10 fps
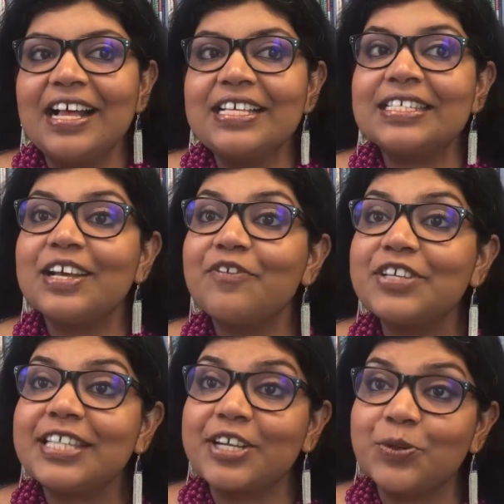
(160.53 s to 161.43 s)

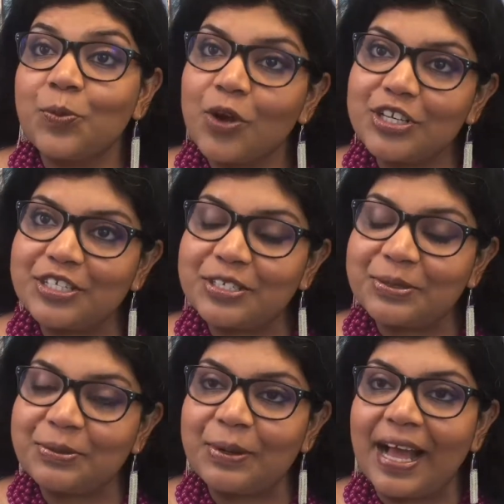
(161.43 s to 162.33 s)
service that you want to
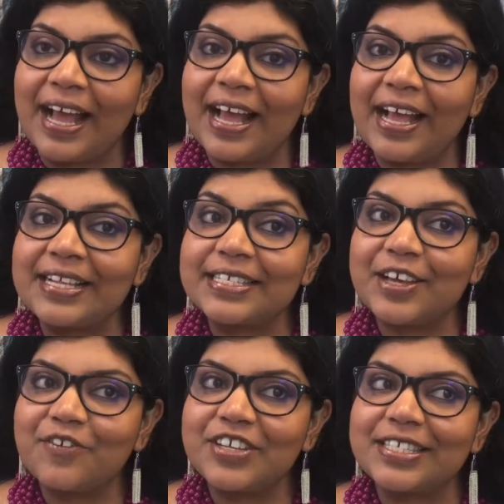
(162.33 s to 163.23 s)
do and
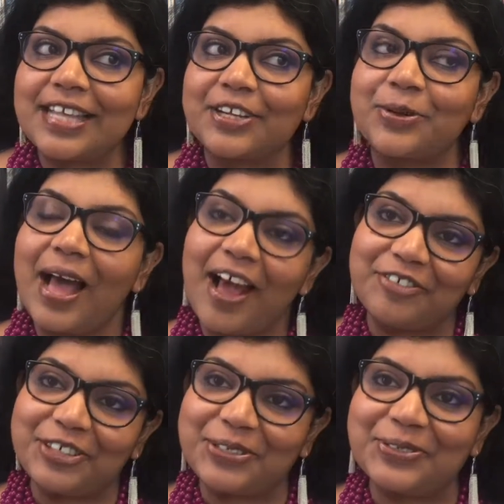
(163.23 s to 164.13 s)
service that you
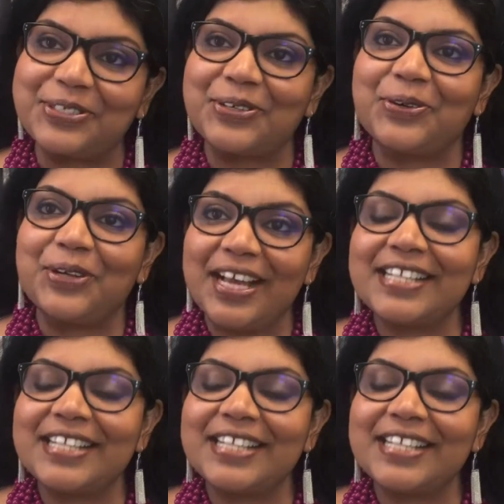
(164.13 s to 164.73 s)
have to do so